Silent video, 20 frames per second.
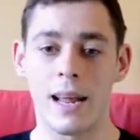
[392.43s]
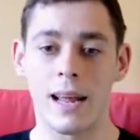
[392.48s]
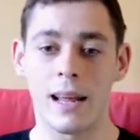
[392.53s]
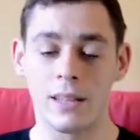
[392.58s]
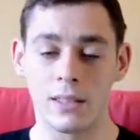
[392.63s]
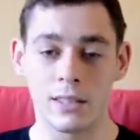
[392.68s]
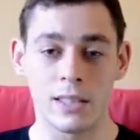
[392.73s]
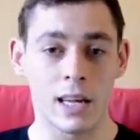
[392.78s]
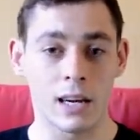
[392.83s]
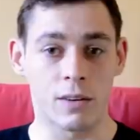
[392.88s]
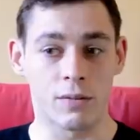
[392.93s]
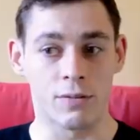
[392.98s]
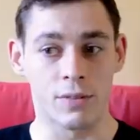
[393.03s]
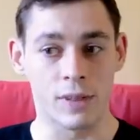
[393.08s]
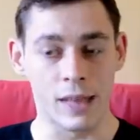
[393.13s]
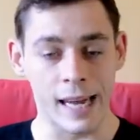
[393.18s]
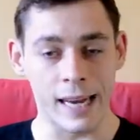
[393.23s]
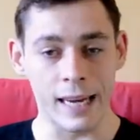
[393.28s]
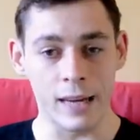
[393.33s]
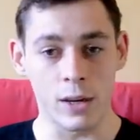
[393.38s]
instead of
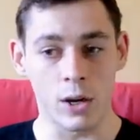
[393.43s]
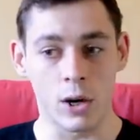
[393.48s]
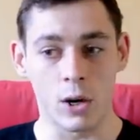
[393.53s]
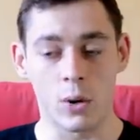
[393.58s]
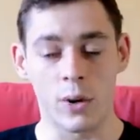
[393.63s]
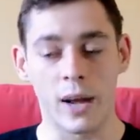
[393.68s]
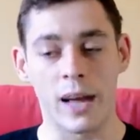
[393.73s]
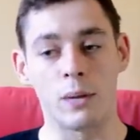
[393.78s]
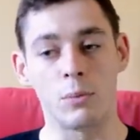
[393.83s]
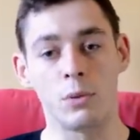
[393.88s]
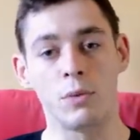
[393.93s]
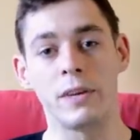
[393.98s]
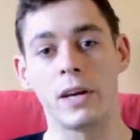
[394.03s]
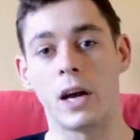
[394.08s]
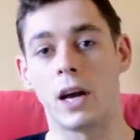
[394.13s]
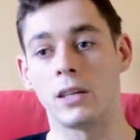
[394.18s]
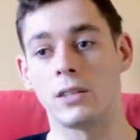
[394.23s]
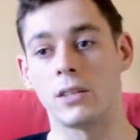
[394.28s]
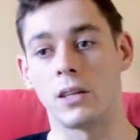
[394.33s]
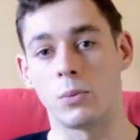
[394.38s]
letting go and moving
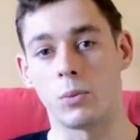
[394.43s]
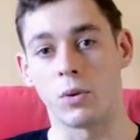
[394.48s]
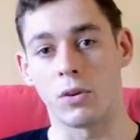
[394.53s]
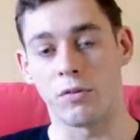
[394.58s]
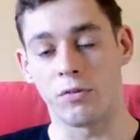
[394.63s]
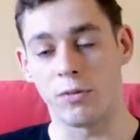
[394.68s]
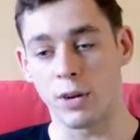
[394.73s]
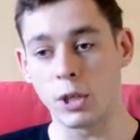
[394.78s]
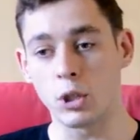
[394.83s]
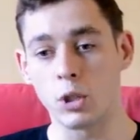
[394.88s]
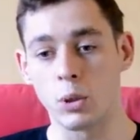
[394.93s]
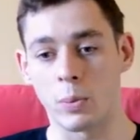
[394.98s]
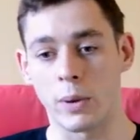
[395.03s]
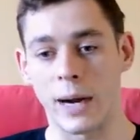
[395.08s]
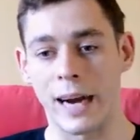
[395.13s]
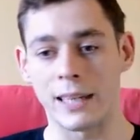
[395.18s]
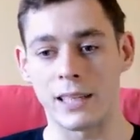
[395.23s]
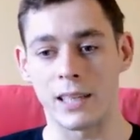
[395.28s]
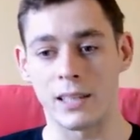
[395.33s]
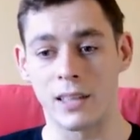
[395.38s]
on to a more functional
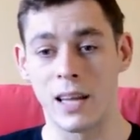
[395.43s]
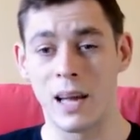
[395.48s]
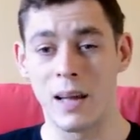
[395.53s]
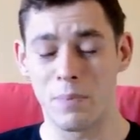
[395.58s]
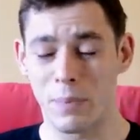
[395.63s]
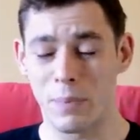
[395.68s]
practice,